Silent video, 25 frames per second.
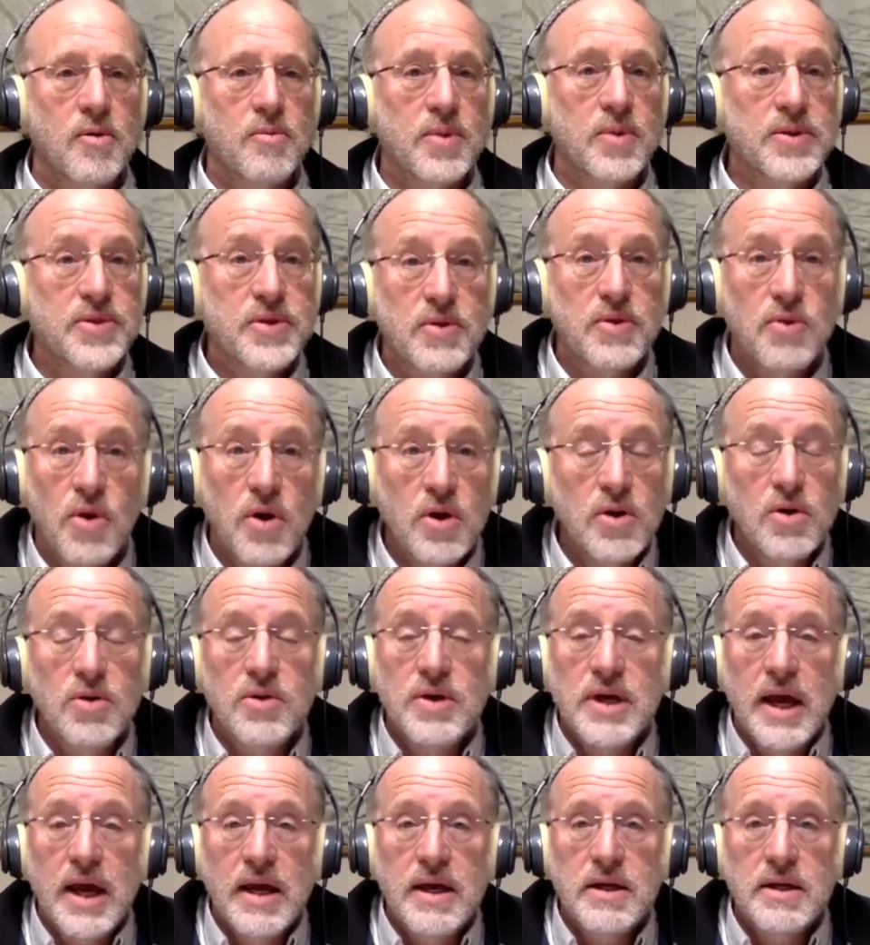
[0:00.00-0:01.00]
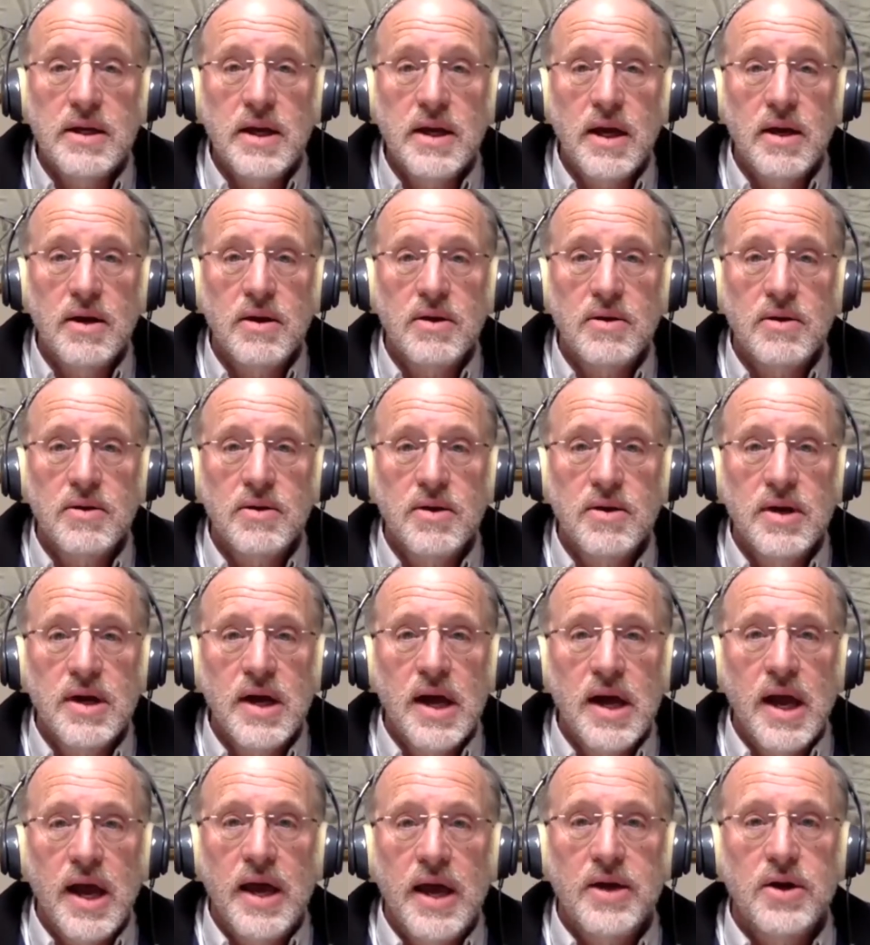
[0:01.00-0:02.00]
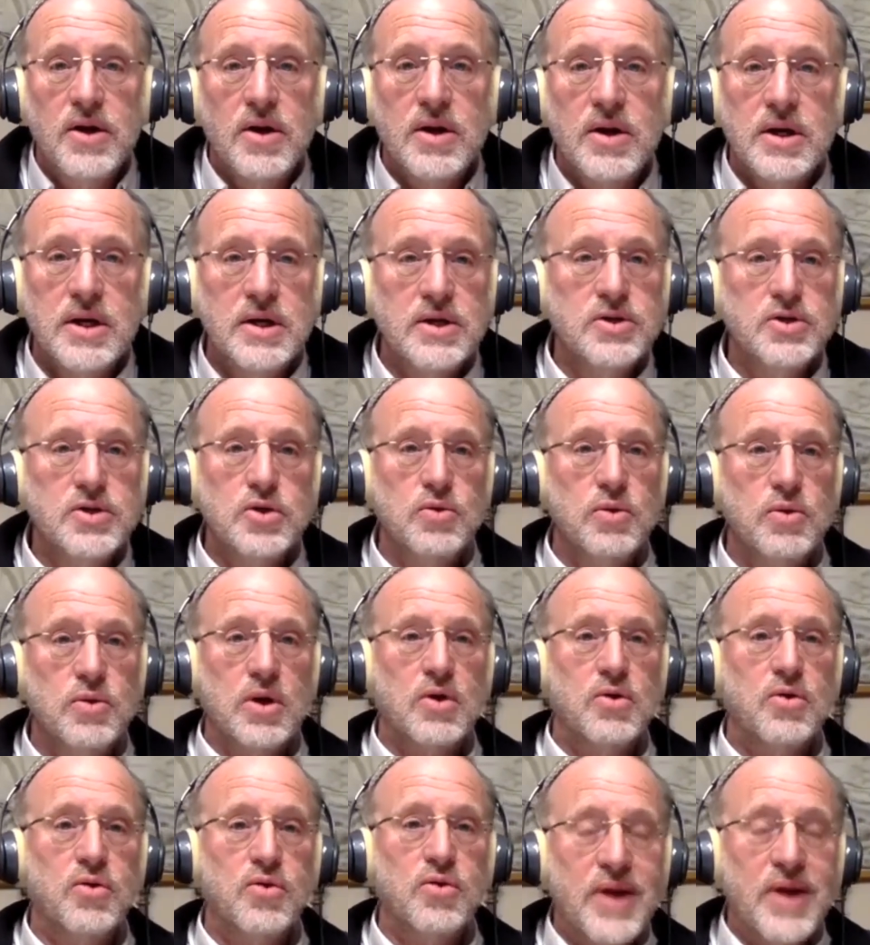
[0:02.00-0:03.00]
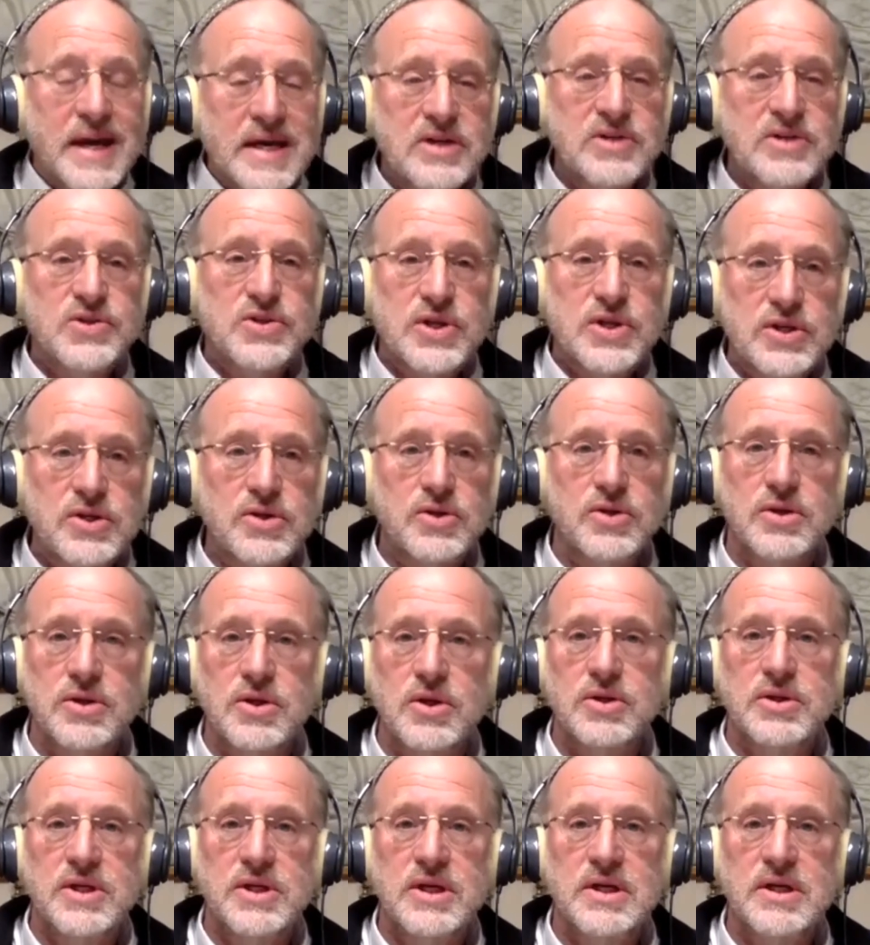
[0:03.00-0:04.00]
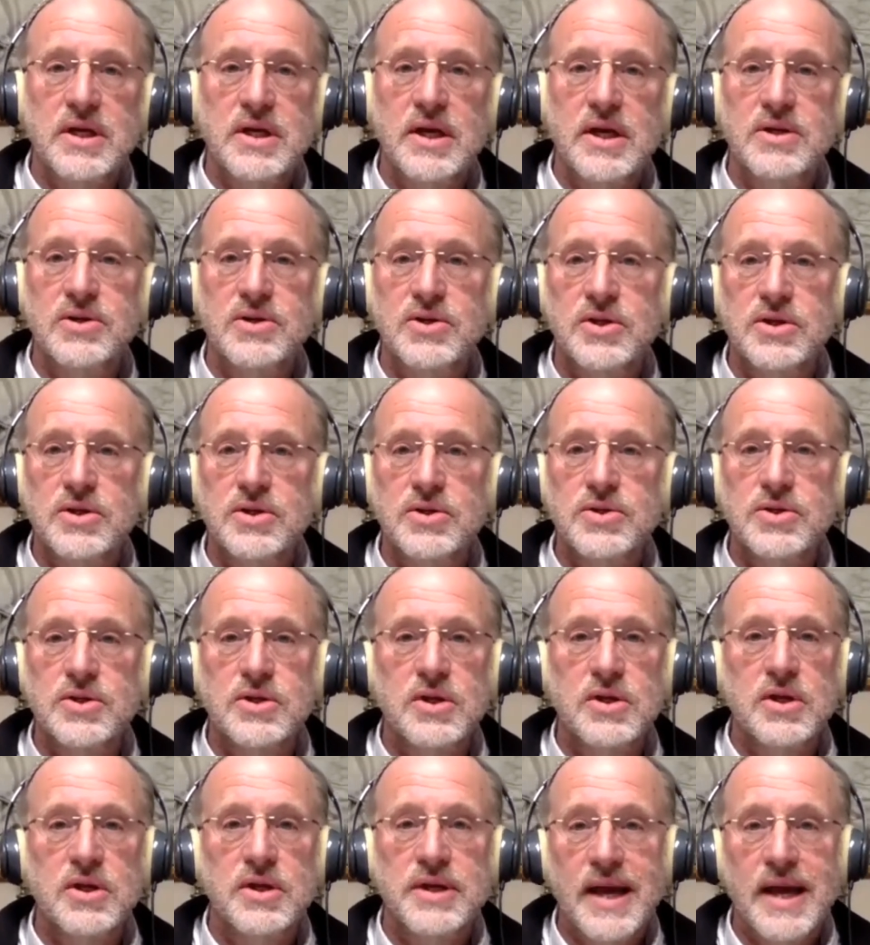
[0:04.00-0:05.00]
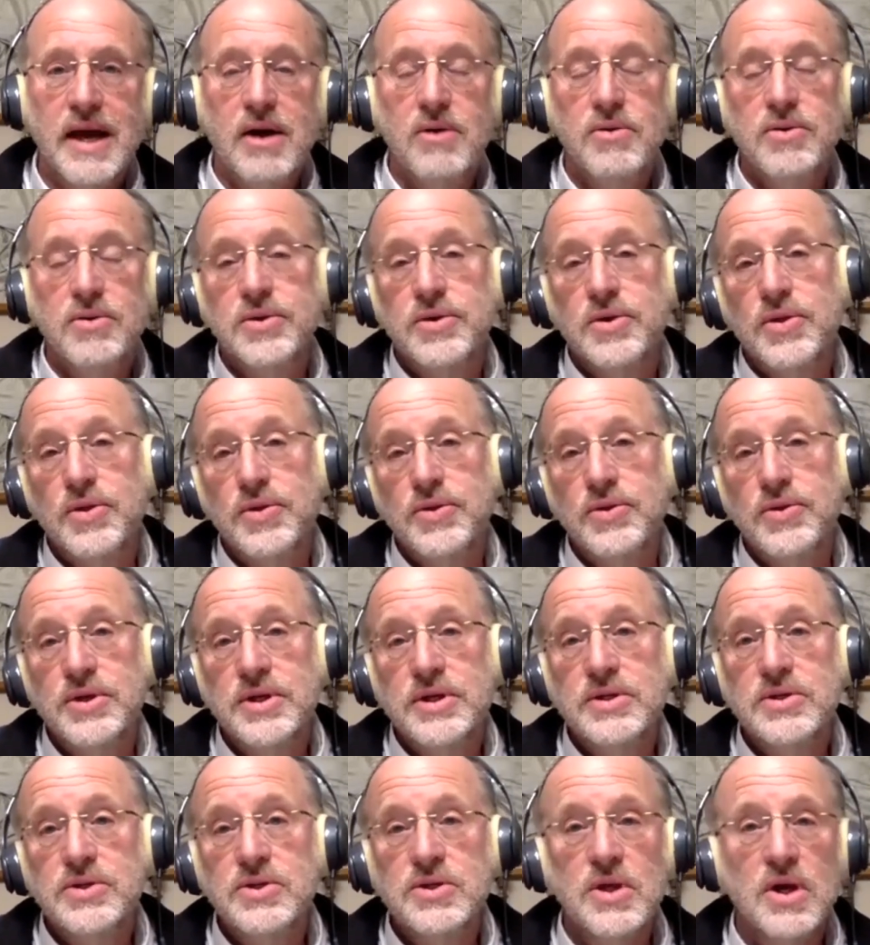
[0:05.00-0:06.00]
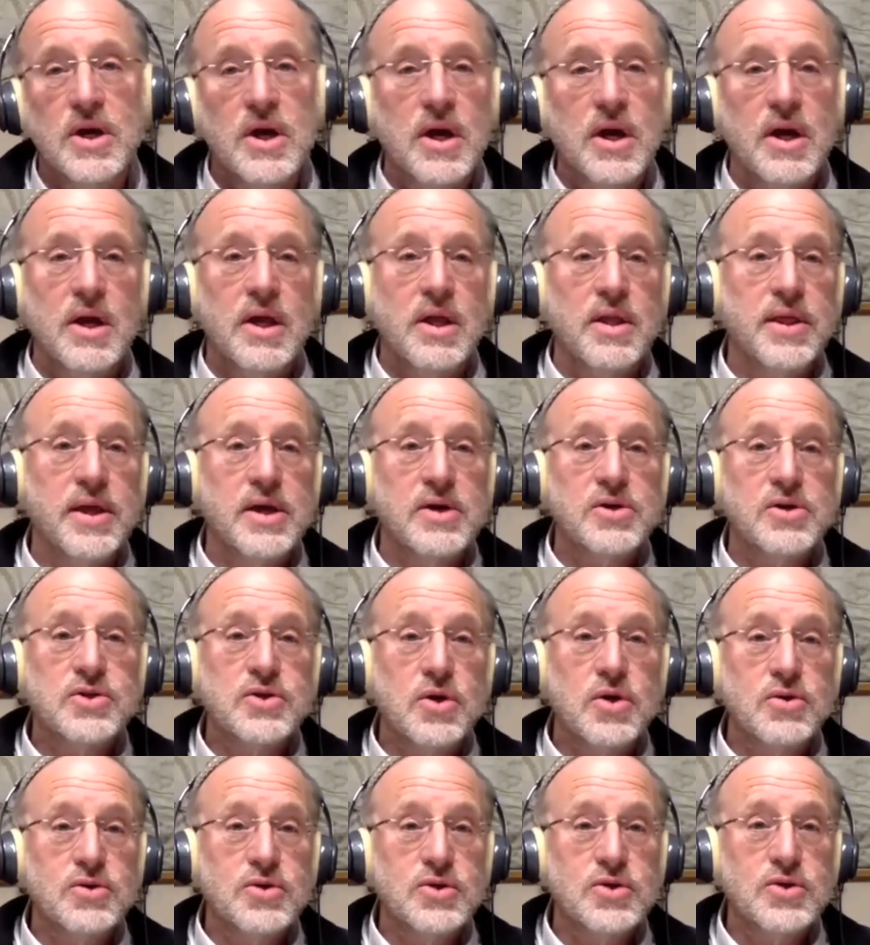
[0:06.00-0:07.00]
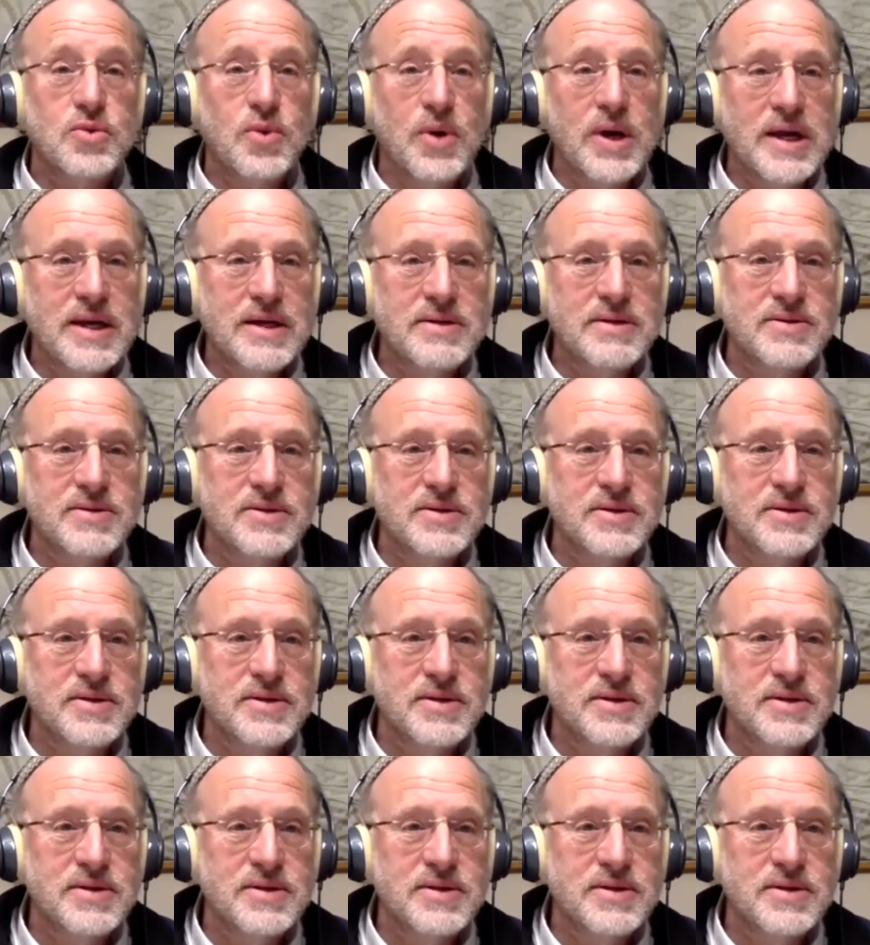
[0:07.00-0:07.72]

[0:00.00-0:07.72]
they're all okay now. And our kids who were crazy during their teenage years, now in their 30s, they're so sweet.